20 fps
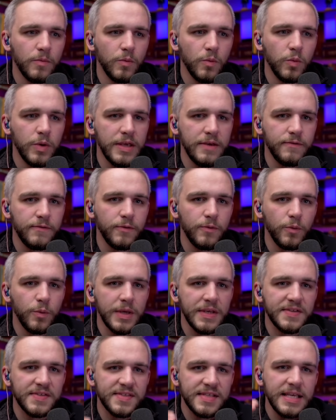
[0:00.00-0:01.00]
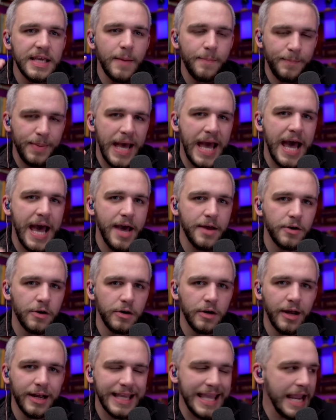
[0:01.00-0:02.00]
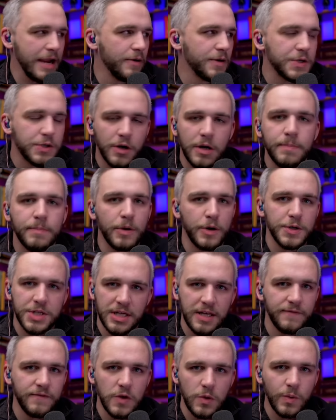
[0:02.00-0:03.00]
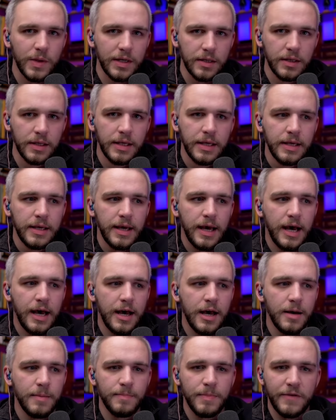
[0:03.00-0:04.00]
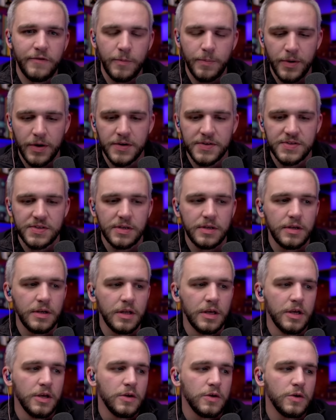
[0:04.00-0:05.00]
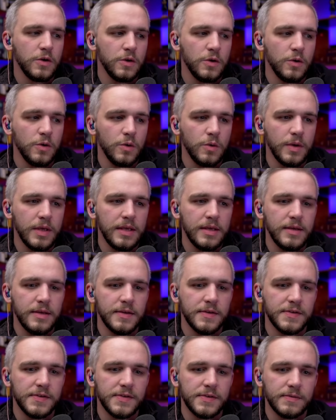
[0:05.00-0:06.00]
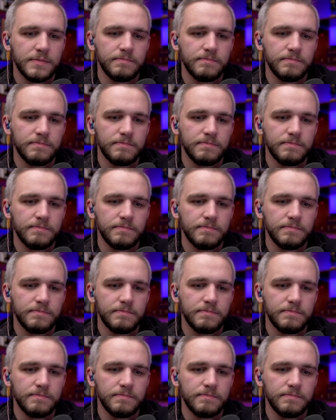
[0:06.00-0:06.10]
We see a pattern, a character emerging, if you will, of a person who is